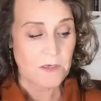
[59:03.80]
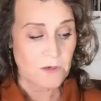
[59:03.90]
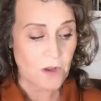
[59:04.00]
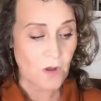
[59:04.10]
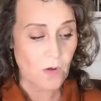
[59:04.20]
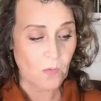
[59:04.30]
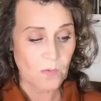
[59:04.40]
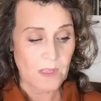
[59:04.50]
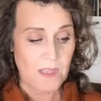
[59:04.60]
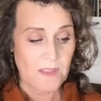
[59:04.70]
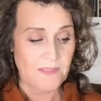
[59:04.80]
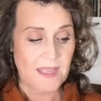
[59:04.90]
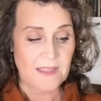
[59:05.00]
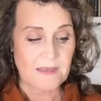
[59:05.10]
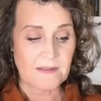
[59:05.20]
know
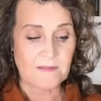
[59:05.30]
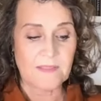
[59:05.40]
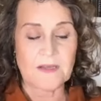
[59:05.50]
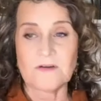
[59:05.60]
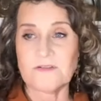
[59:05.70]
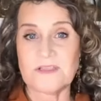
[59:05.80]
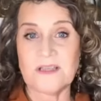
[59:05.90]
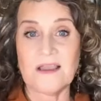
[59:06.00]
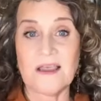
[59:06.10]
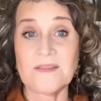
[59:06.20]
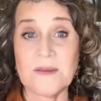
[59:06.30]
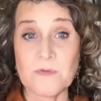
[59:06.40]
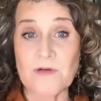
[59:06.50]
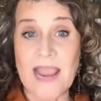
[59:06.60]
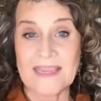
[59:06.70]
that there's the
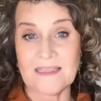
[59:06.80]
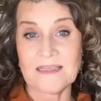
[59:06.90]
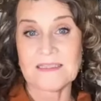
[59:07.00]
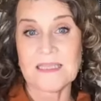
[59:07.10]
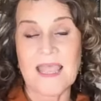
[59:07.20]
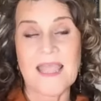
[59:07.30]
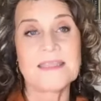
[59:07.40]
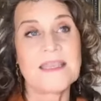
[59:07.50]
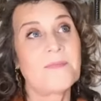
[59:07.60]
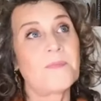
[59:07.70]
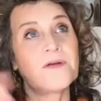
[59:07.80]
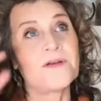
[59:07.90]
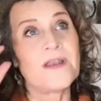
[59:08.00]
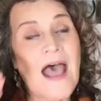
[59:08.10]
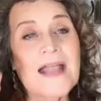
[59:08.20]
miraculous, and yet they're
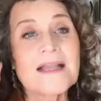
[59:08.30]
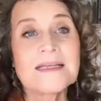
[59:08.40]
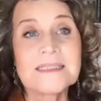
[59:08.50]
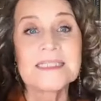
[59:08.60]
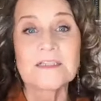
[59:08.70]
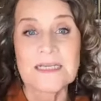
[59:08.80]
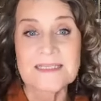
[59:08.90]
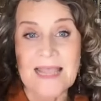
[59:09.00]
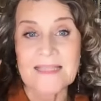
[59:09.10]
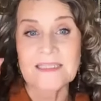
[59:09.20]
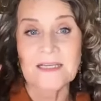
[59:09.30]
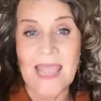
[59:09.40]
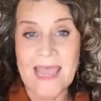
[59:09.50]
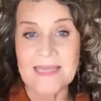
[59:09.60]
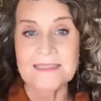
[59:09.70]
not clear exactly on
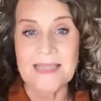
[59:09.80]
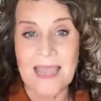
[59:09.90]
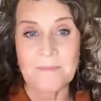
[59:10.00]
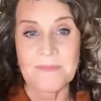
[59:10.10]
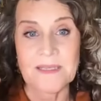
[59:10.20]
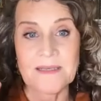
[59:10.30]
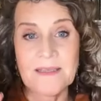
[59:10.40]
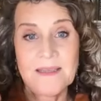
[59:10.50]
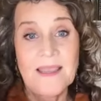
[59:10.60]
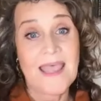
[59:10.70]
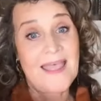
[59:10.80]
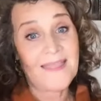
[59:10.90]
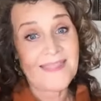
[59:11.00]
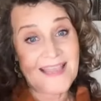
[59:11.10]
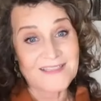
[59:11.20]
how to tap it.
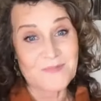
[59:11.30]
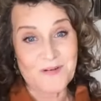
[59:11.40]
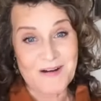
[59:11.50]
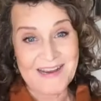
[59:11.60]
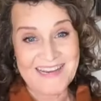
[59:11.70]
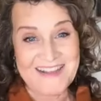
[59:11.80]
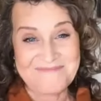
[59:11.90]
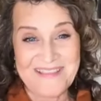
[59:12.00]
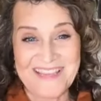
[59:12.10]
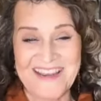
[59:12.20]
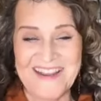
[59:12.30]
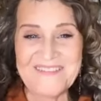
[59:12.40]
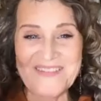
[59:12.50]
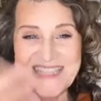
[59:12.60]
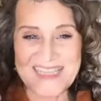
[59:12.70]
And that's where I come in
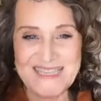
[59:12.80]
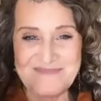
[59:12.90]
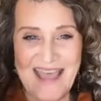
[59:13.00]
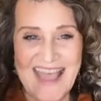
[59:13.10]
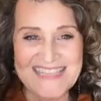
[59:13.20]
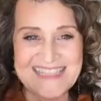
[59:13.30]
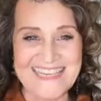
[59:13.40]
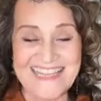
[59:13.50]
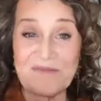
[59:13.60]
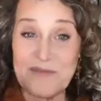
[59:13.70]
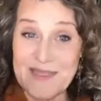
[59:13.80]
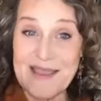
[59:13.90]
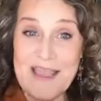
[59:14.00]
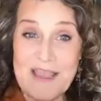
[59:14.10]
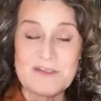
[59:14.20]
with this capacity and with
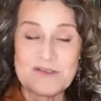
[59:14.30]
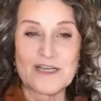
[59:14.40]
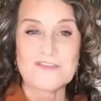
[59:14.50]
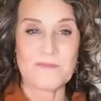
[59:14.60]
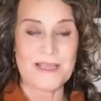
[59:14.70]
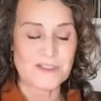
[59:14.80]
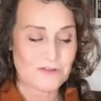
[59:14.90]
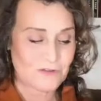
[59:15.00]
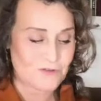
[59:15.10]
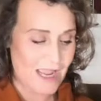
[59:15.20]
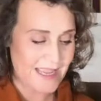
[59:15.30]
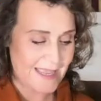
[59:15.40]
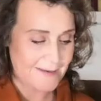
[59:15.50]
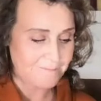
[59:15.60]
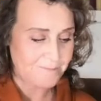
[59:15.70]
the transformational
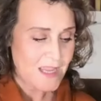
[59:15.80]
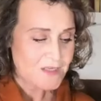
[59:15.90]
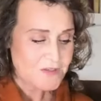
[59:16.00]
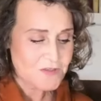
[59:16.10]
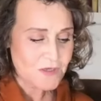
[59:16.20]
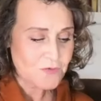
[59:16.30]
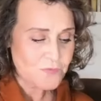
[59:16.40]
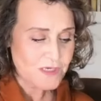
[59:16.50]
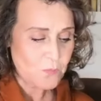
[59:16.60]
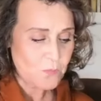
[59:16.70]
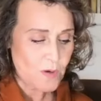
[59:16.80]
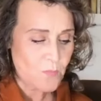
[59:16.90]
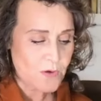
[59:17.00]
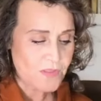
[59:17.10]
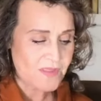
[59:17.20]
triad. So I just got to read one
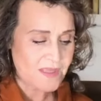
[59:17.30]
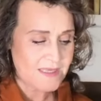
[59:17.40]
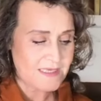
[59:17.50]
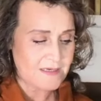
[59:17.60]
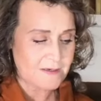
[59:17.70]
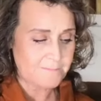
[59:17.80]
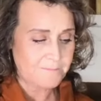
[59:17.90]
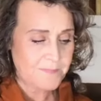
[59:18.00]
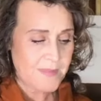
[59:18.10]
more thing here.